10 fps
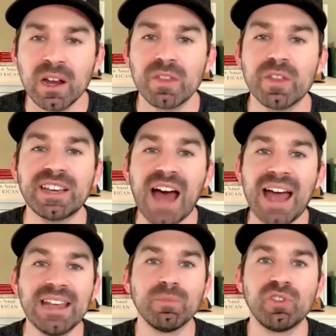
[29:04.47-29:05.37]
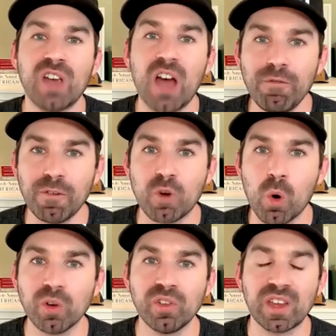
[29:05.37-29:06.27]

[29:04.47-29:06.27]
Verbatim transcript: The guy himself, of course,